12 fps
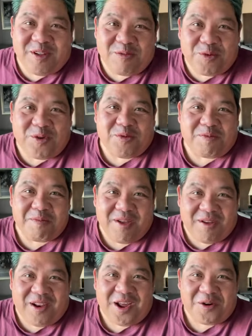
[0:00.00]
I've worked with
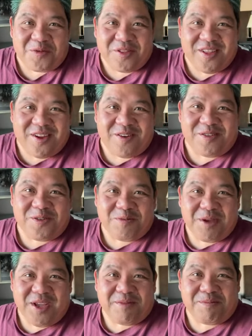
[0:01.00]
a lot over the years to
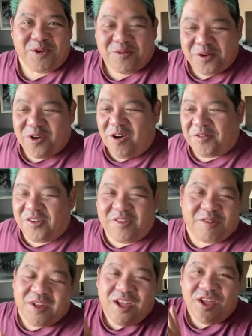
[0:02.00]
make beautiful coffee.